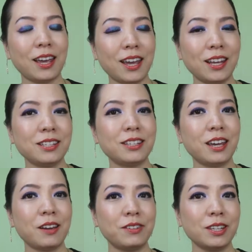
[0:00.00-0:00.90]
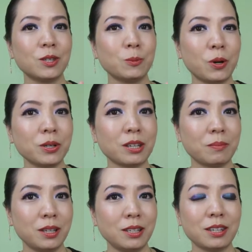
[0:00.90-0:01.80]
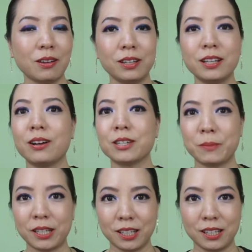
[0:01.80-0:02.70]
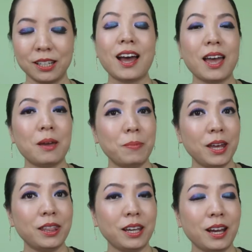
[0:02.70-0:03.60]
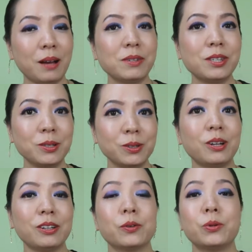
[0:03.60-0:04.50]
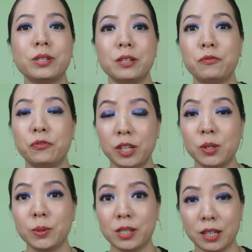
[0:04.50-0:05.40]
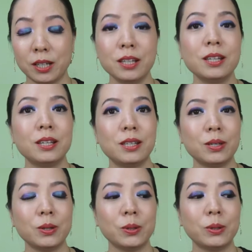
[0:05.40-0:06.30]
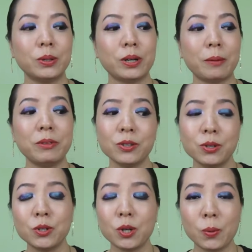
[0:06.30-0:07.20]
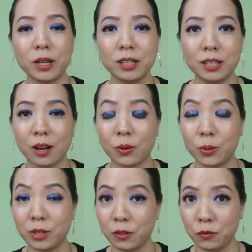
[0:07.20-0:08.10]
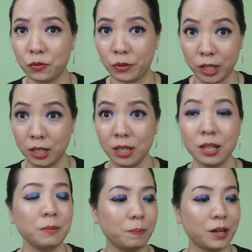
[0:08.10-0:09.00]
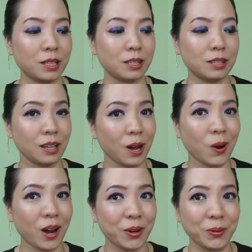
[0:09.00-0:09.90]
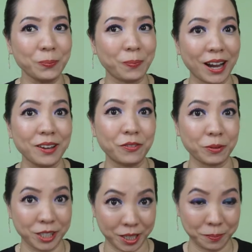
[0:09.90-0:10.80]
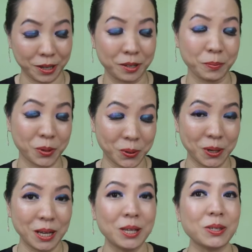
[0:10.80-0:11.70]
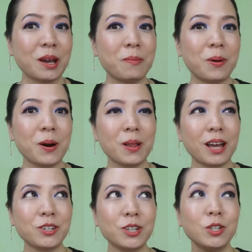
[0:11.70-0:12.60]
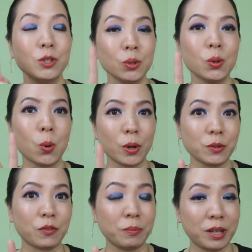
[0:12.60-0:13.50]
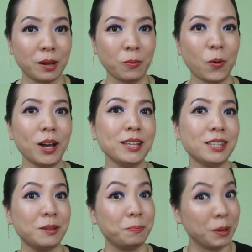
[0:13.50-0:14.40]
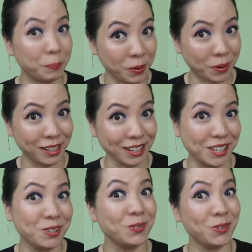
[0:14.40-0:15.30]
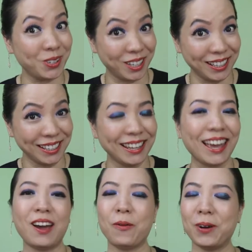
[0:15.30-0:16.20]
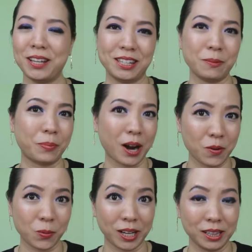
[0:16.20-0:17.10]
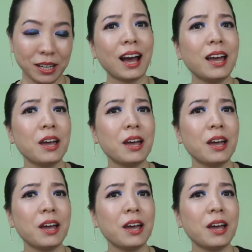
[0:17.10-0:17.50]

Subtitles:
And they have this small segment selling cosmetic. And back then, I'm still not a cruelty-free user, so I'm not so sure whether they are cruelty-free. But now I don't buy from them anymore. So I bought actually two quads from them. One is the purple one as usual, and one is the brown one. I